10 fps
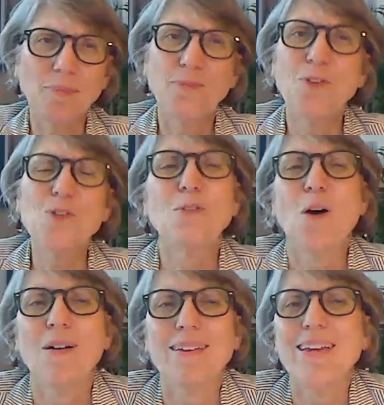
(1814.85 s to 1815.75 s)
first of
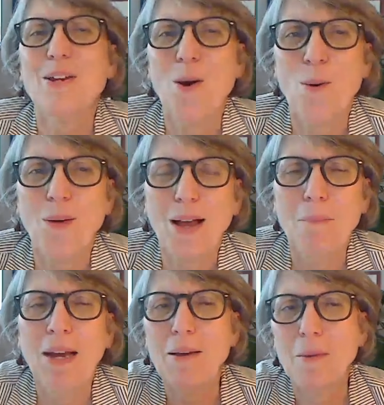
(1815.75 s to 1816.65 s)
all,
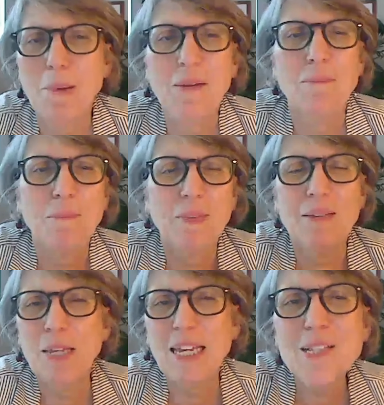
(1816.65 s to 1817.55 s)
am I about
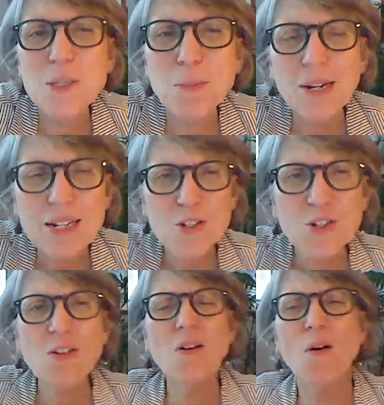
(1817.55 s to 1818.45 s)
being
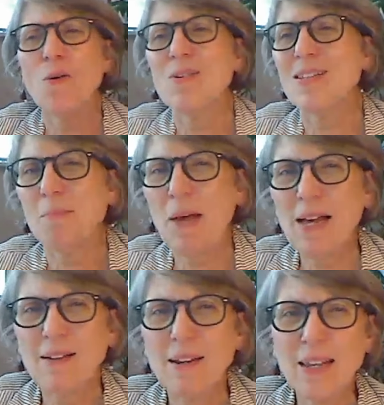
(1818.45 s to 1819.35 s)
inspirational, or is it
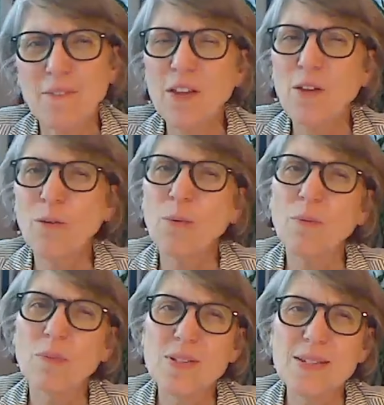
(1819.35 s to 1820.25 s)
about giving
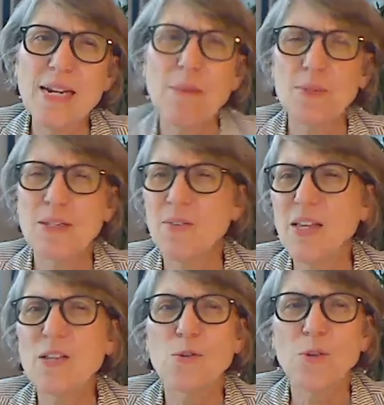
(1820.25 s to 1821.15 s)
you steps and
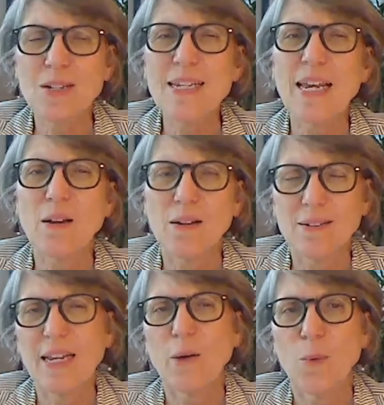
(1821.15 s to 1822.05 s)
things you can take
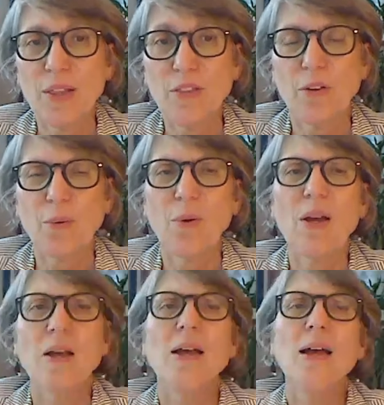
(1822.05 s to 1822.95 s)
with you?
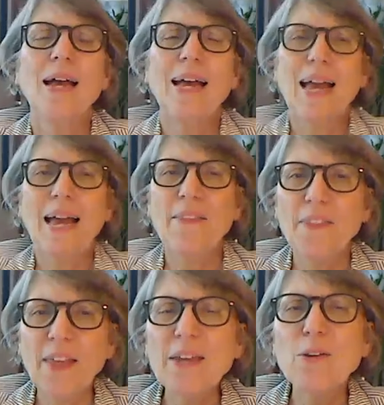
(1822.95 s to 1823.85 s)
And
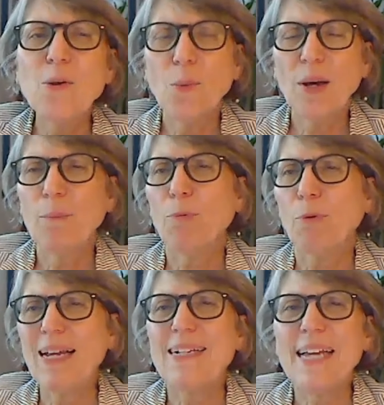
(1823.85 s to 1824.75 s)
then you want to
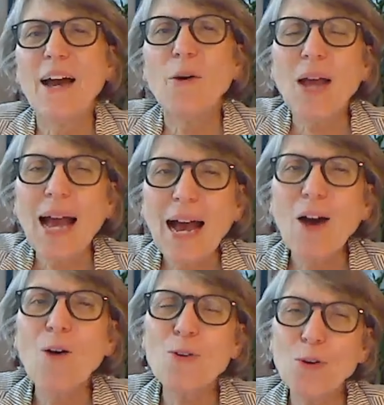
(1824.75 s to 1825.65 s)
break down
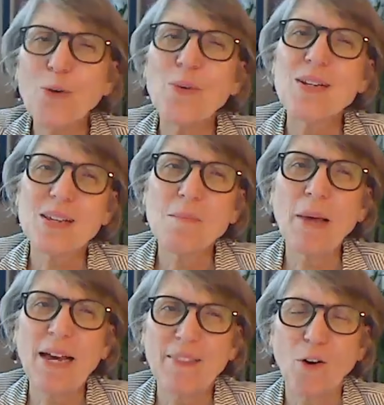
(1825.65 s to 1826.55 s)
how you're going to
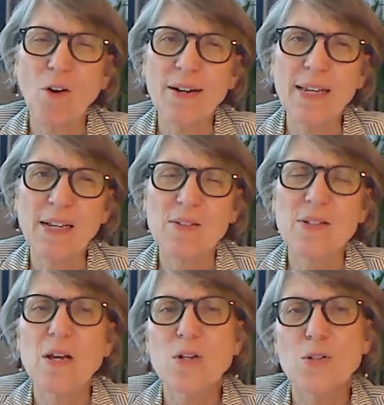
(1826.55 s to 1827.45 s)
impact their
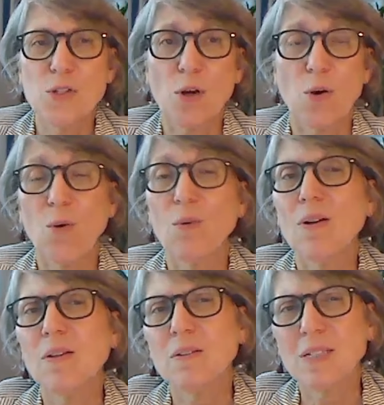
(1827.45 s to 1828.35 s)
audience. So
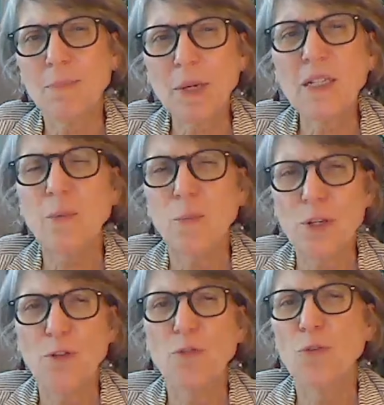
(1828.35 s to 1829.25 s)
typically
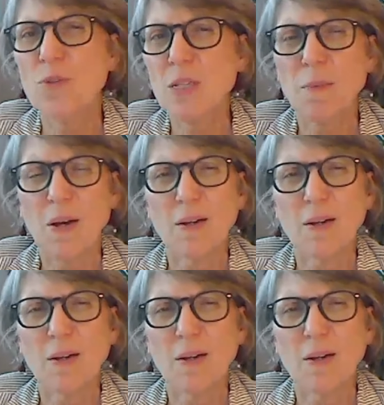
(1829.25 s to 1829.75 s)
when you do some,